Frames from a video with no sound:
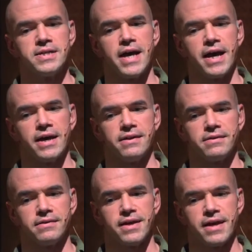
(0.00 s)

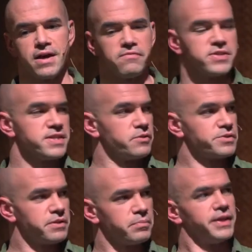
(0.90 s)
And obviously it
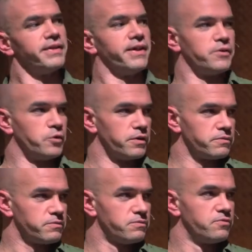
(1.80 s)
was completely ignored
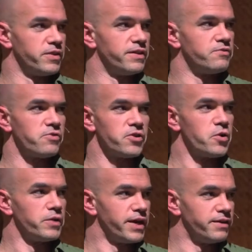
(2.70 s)
for the
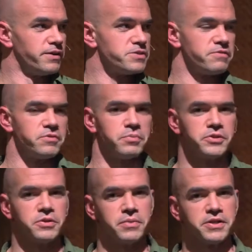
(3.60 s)
whole 8 years of the
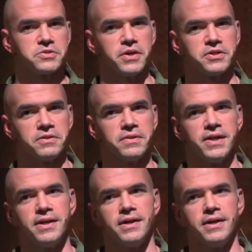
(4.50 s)
Bush administration.